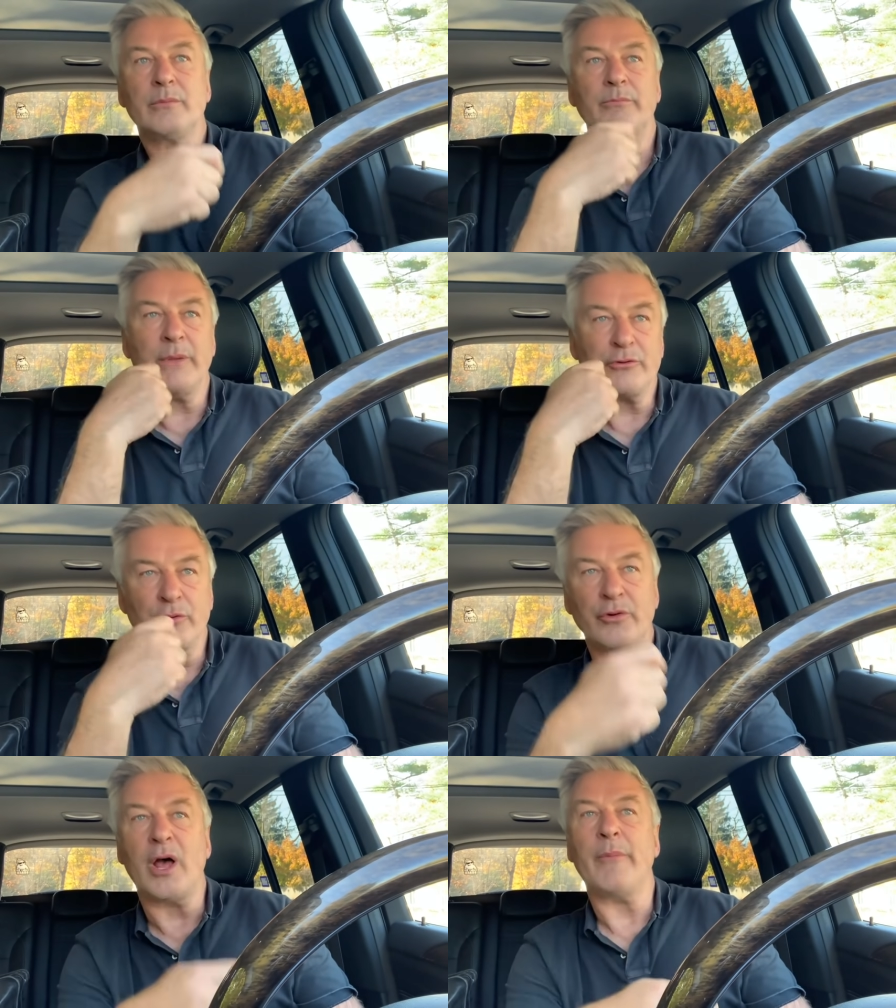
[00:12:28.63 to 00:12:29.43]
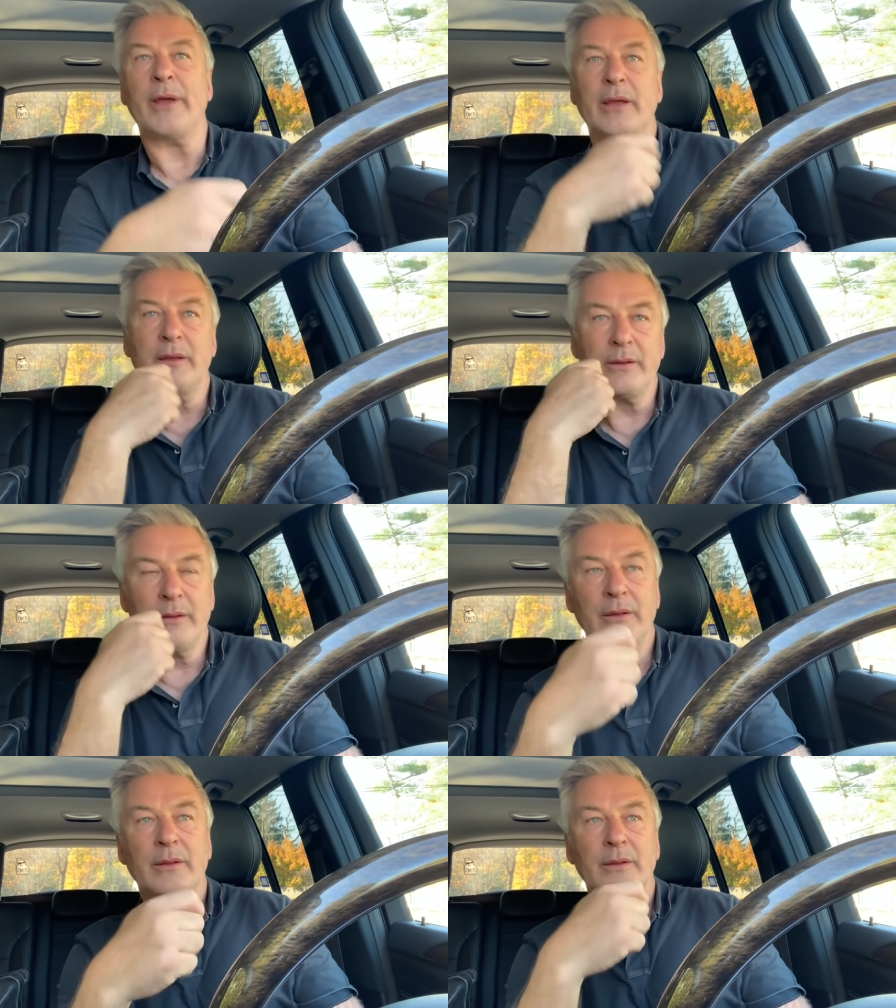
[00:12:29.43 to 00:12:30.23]
metronomic
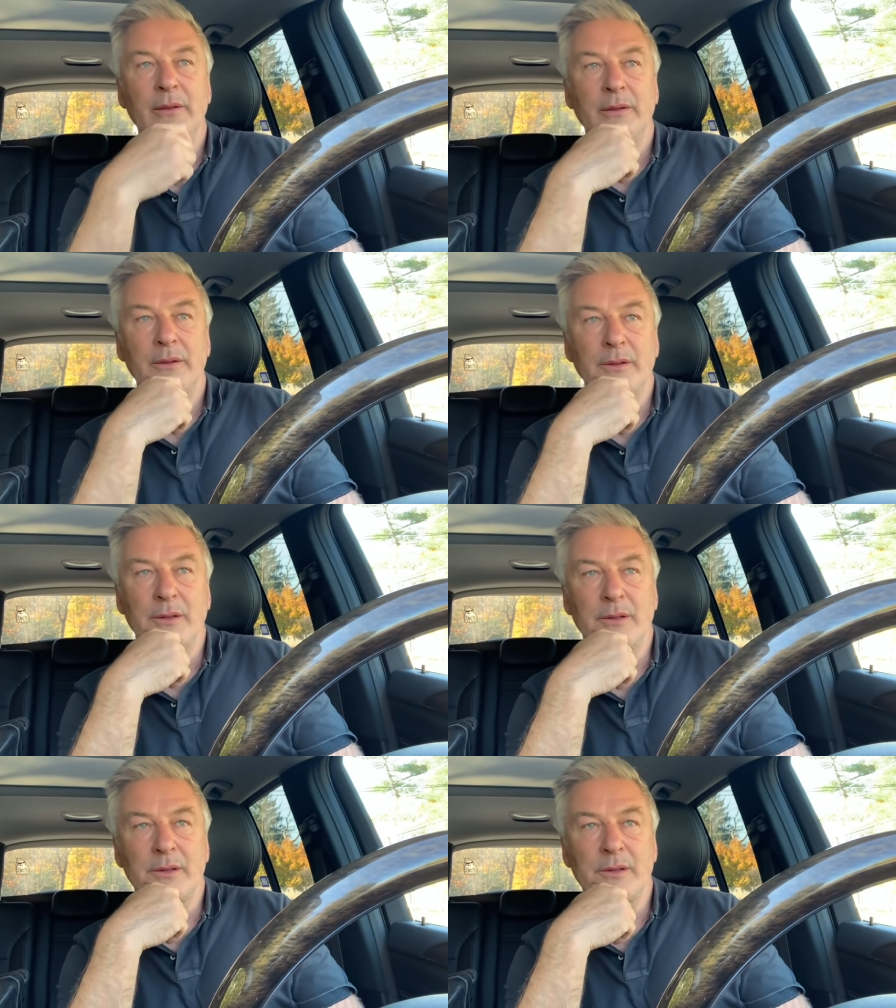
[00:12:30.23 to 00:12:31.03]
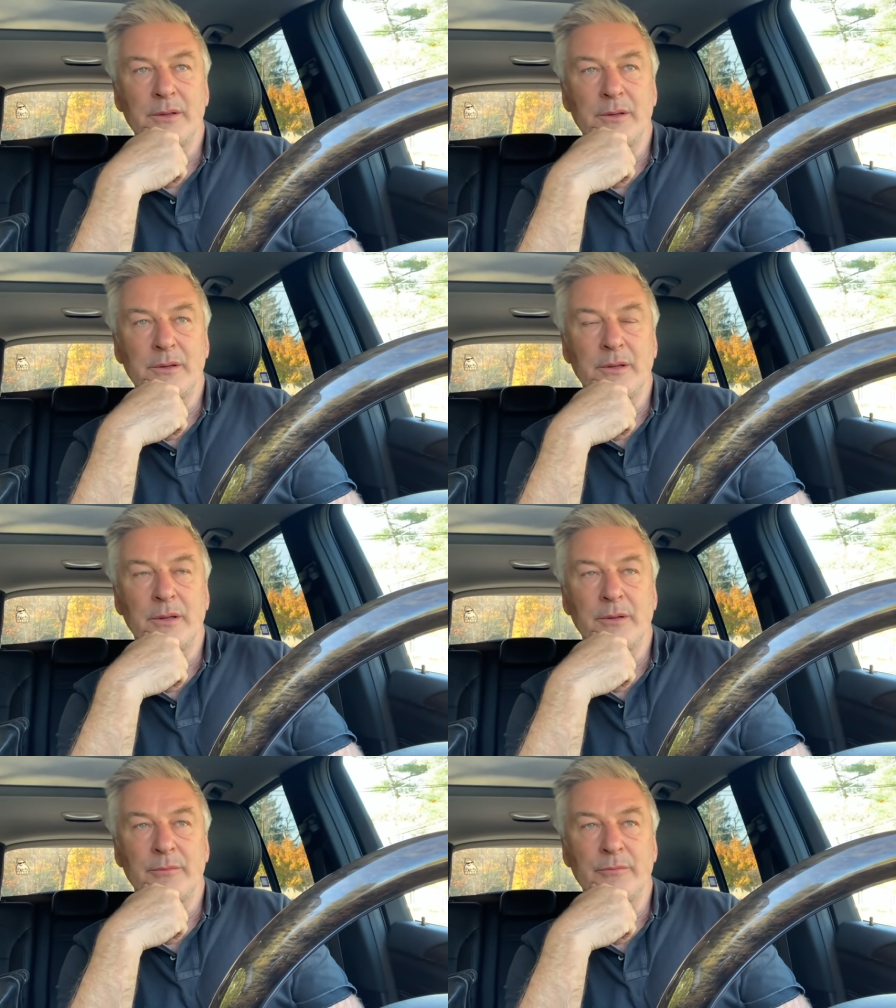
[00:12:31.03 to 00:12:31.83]
uh, uh
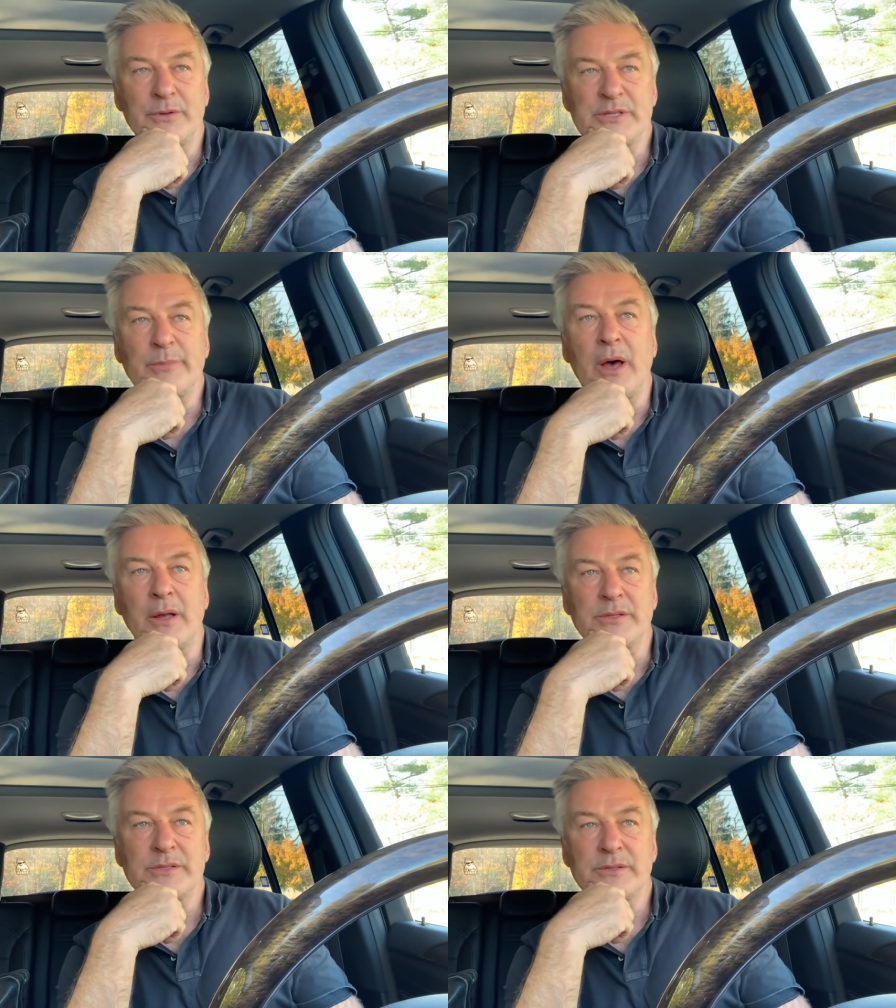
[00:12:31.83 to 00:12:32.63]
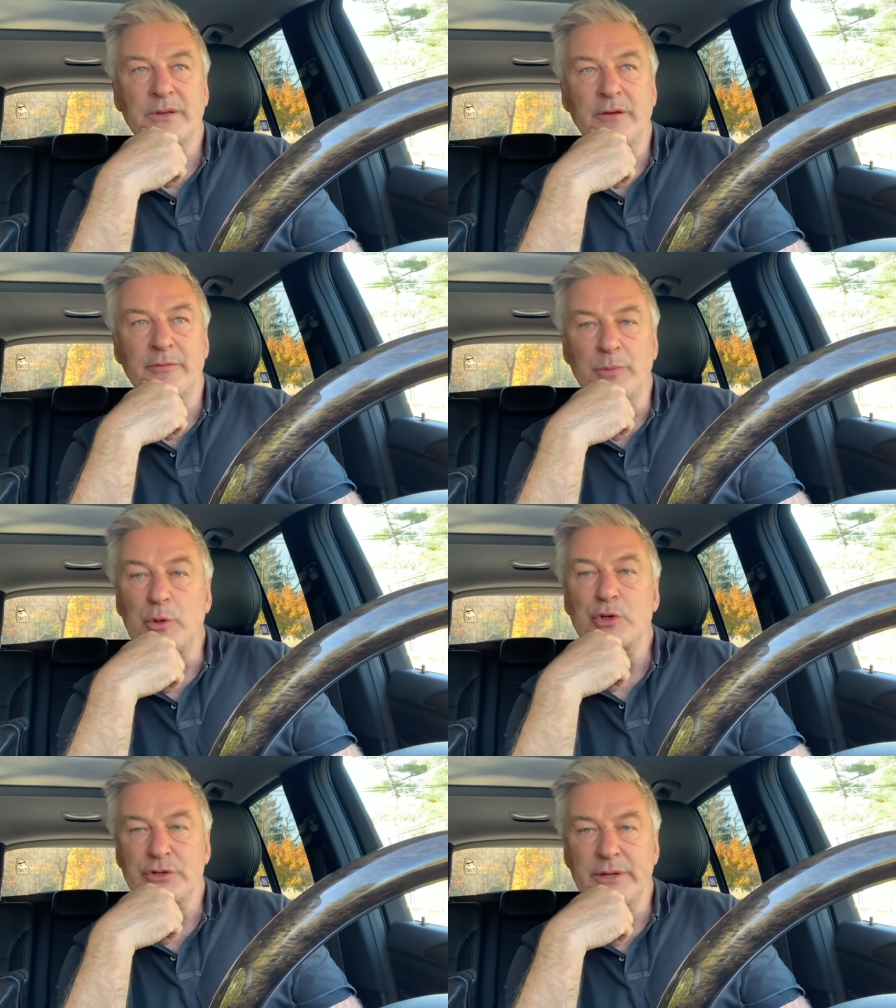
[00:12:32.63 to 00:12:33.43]
uh, response of
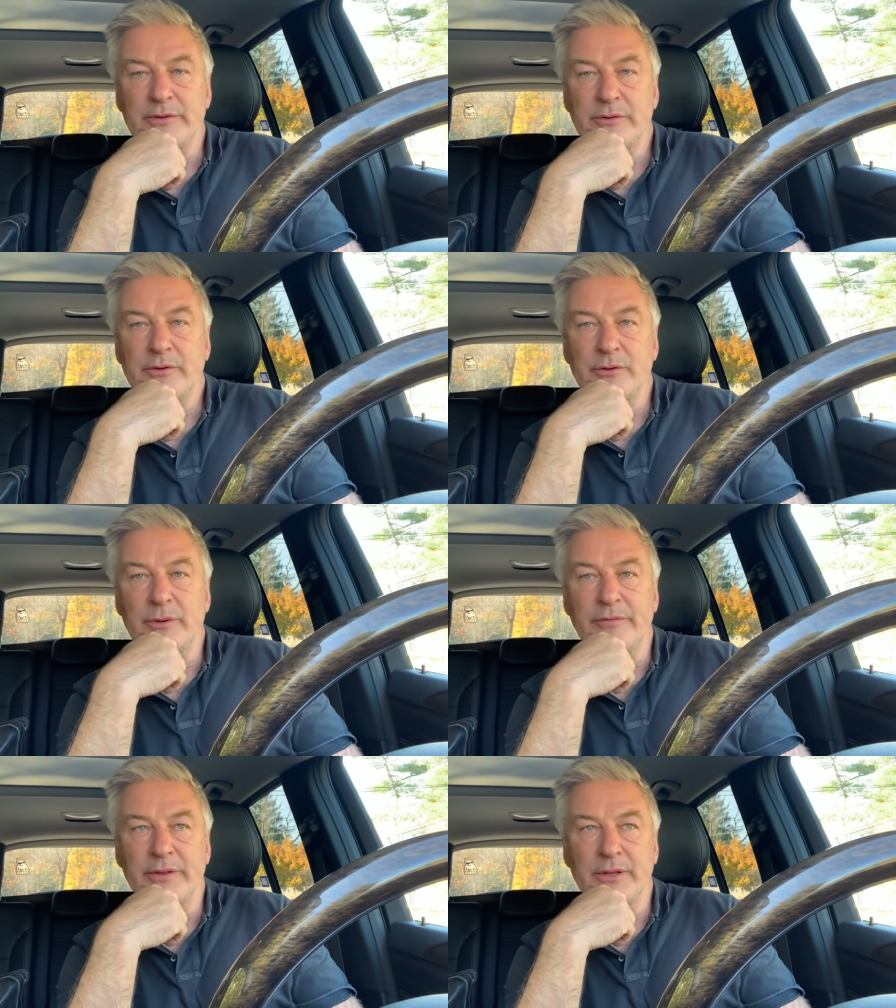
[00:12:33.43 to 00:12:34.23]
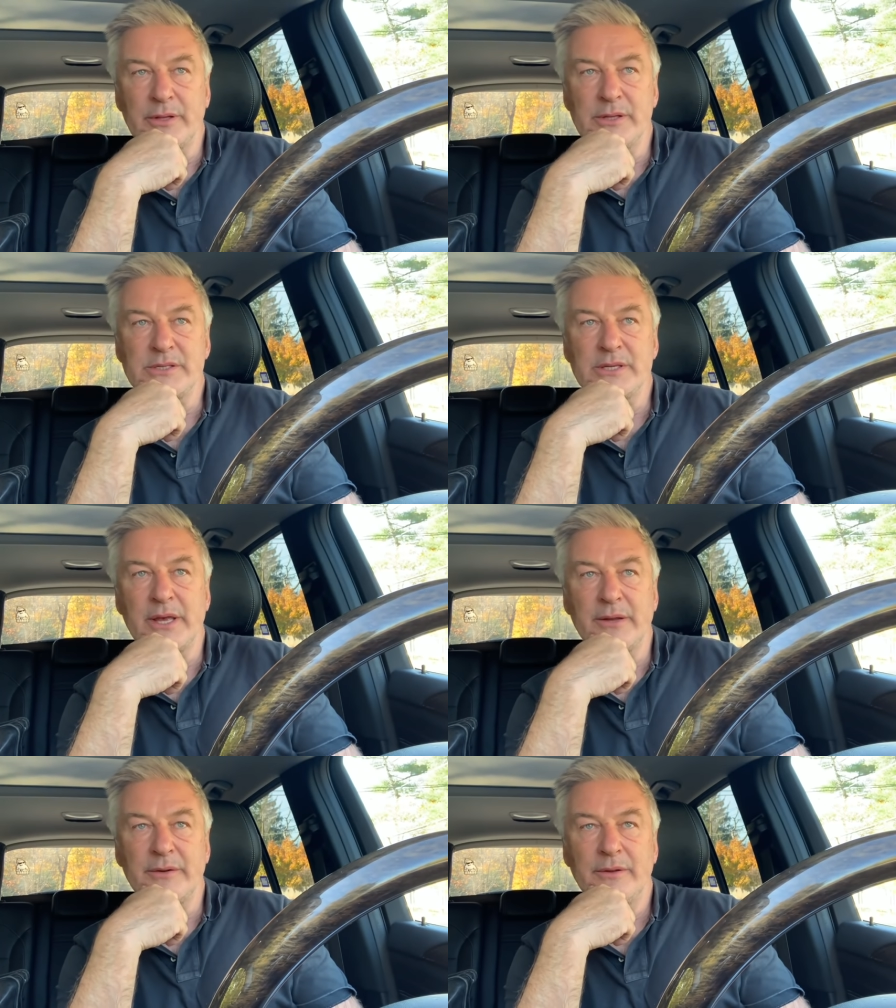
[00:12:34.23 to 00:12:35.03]
bullshit to everything he said.